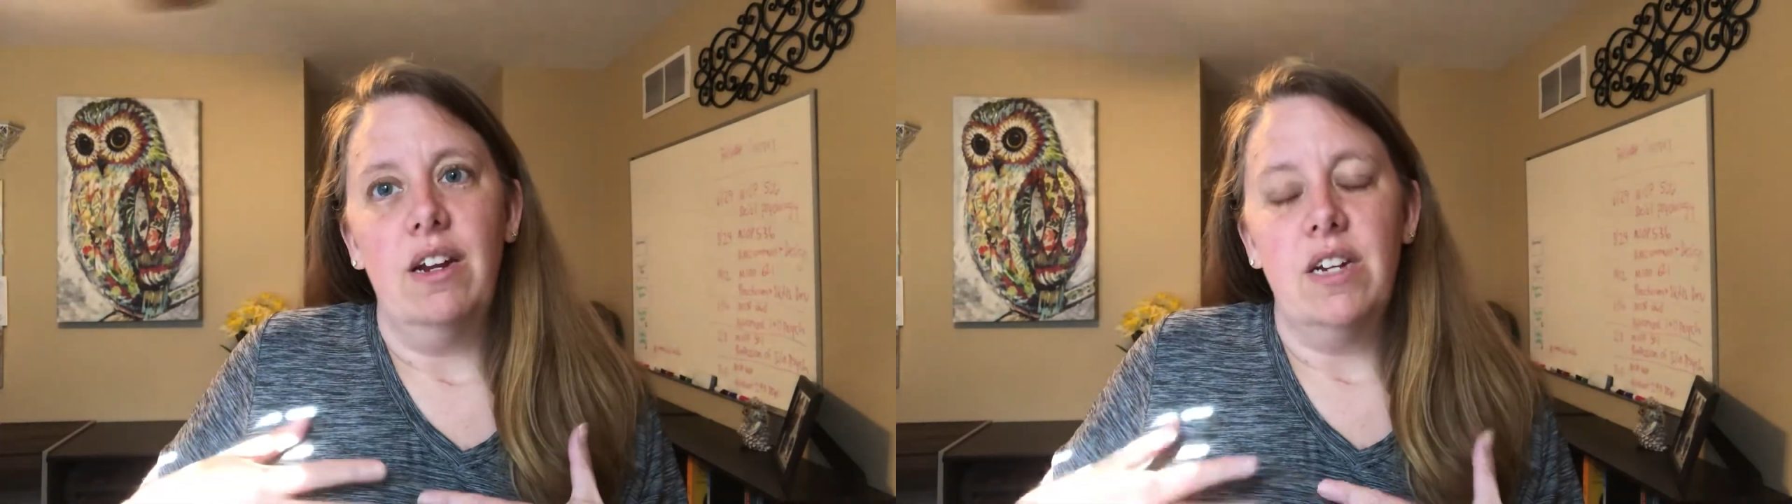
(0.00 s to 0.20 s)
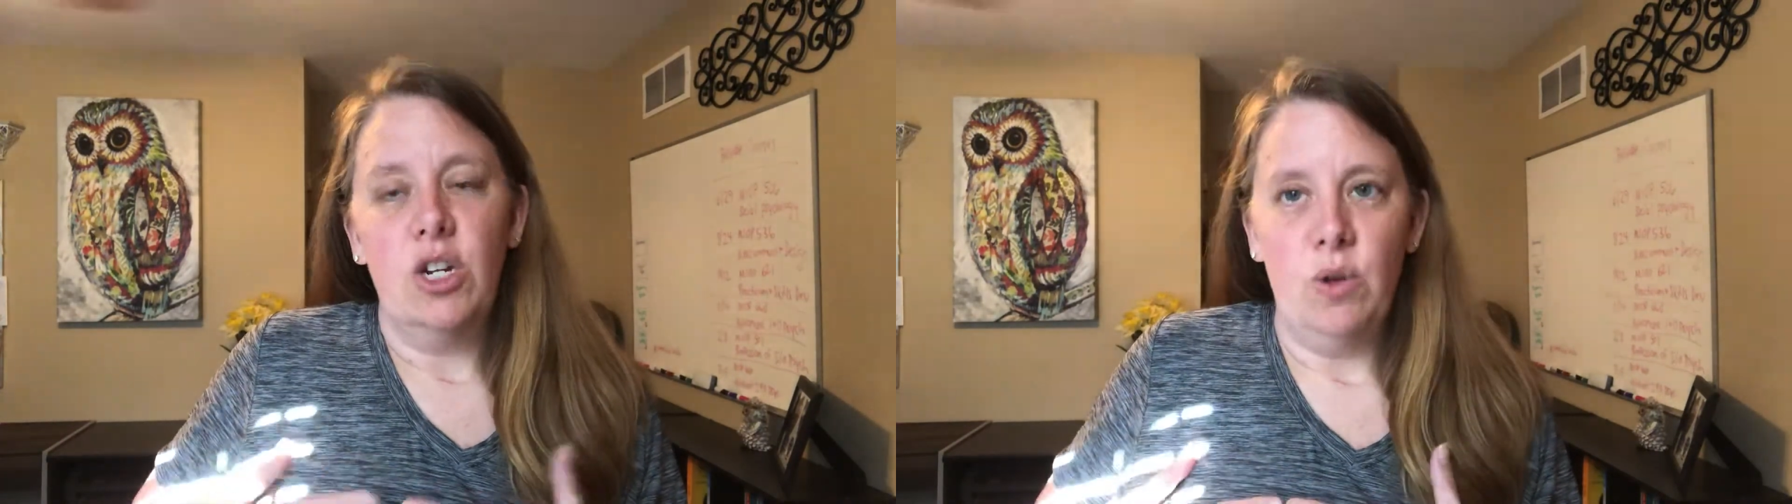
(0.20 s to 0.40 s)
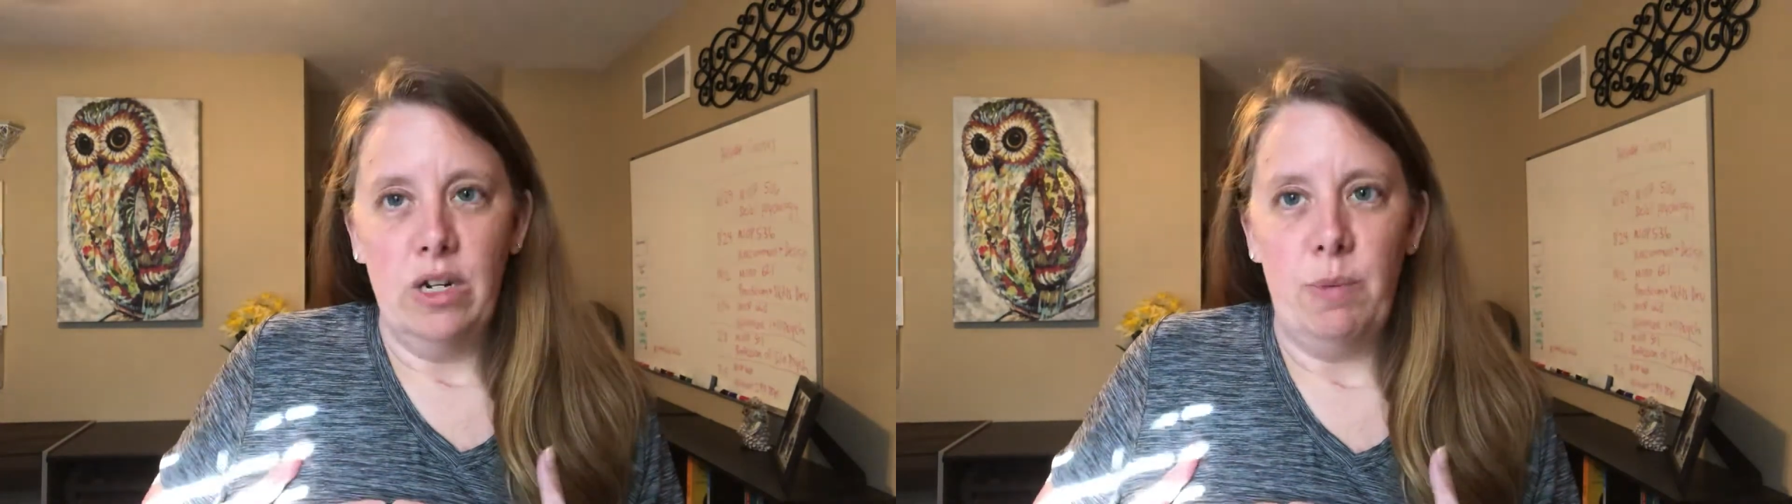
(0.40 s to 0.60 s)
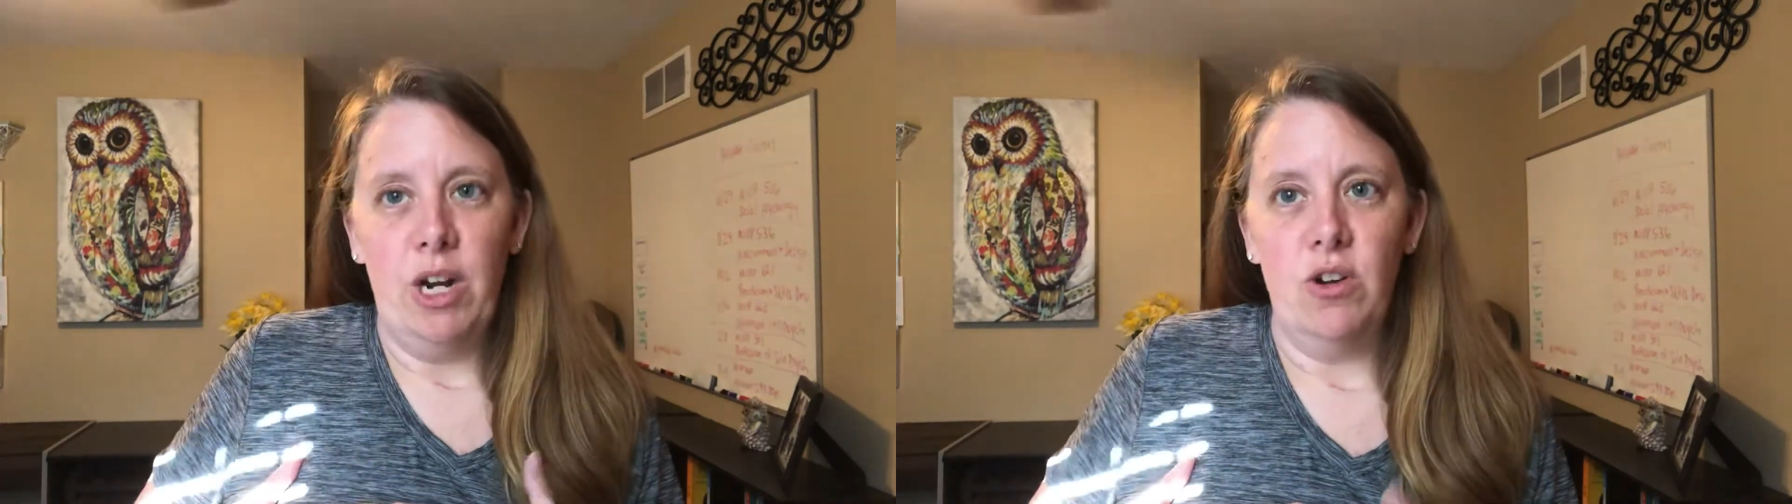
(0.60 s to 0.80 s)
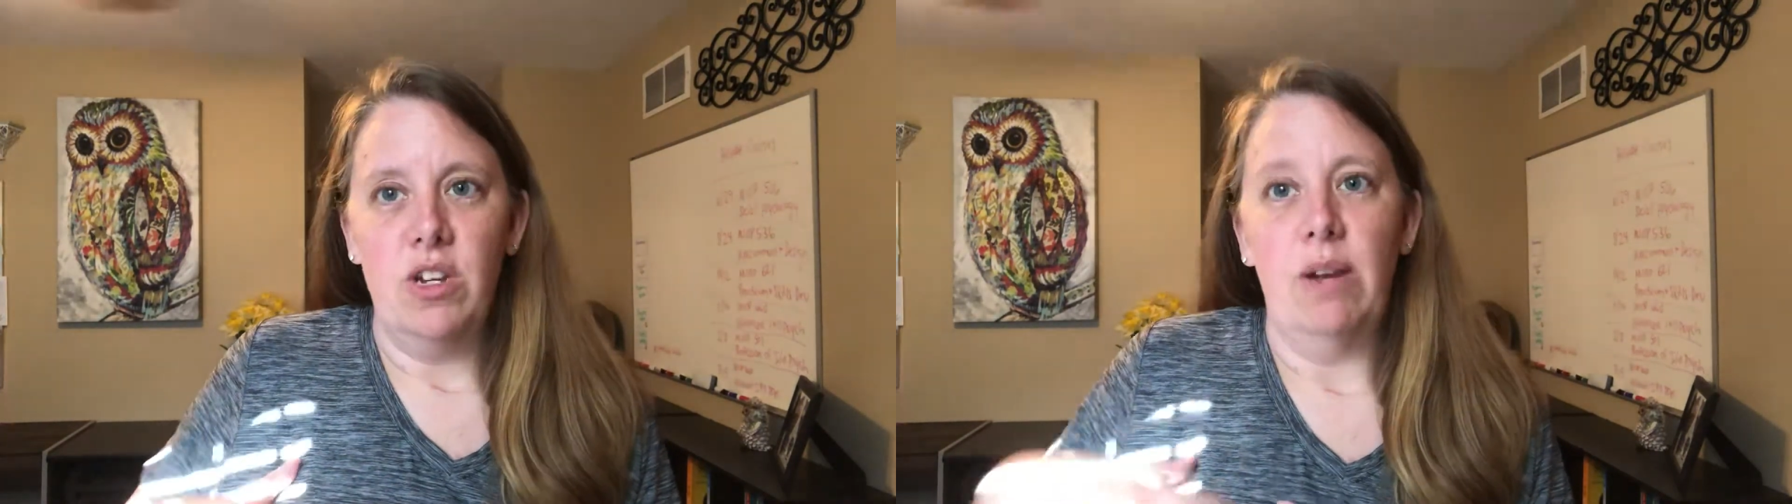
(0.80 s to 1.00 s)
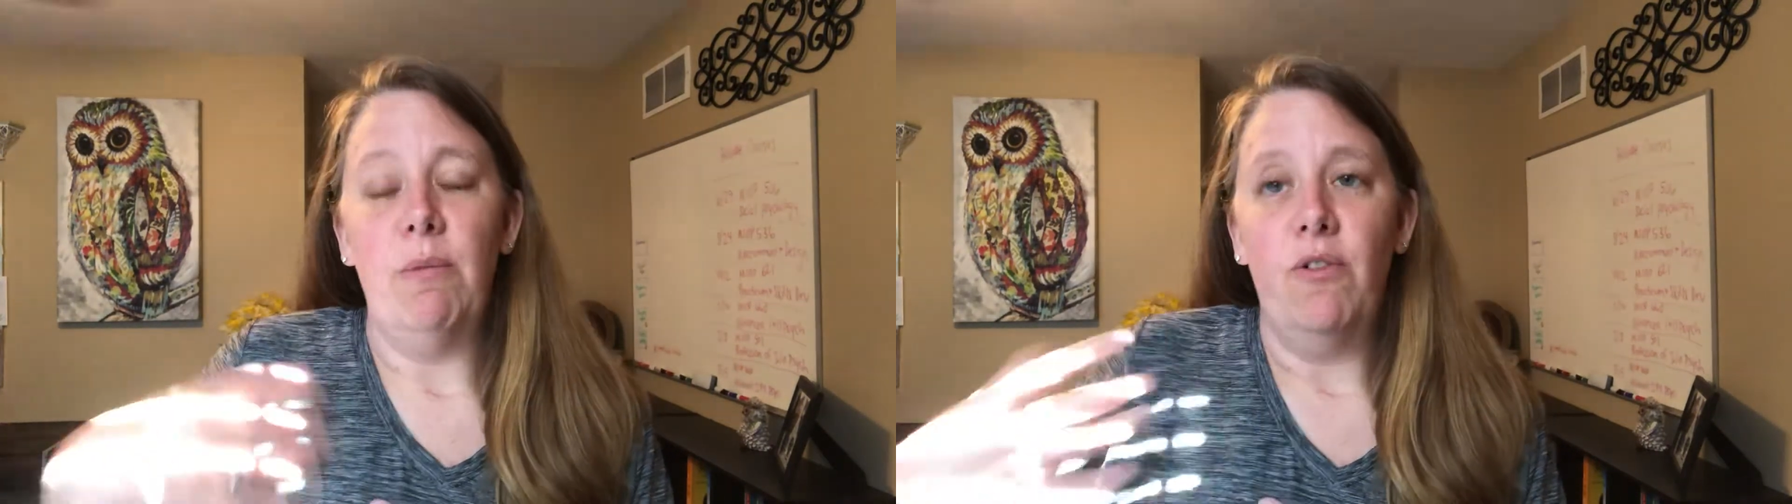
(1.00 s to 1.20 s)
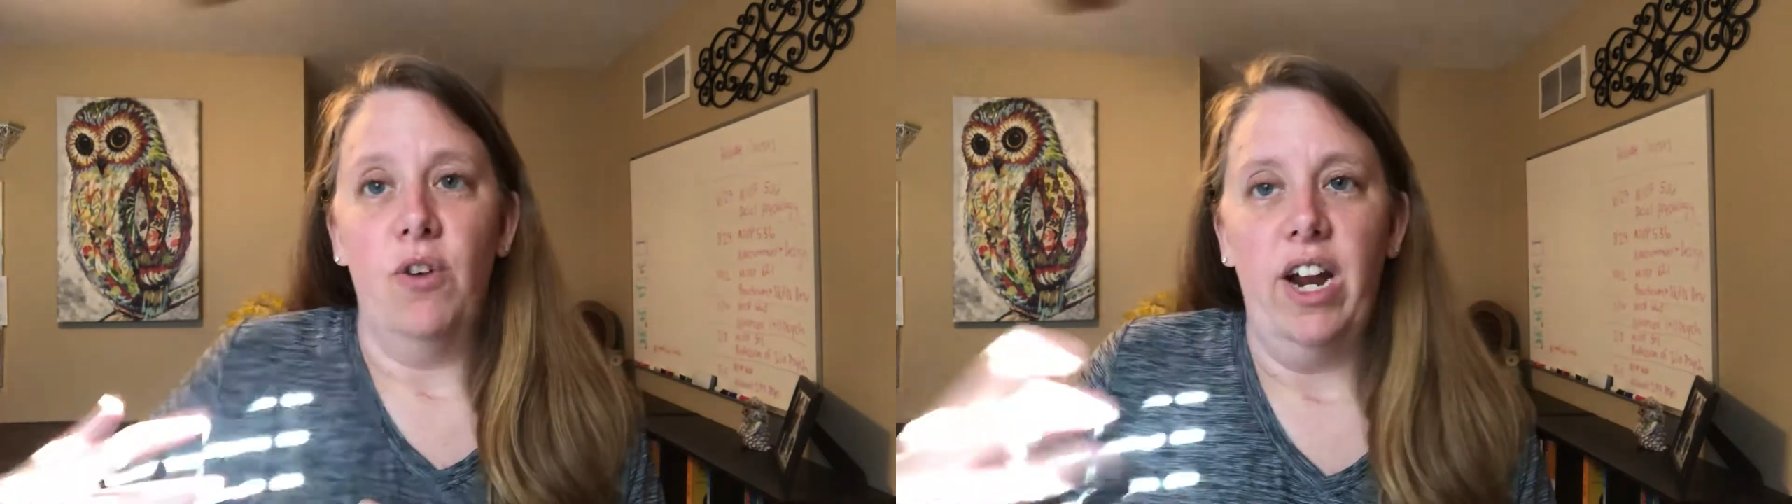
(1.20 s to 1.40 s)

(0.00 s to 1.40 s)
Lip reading: tissue expanders in before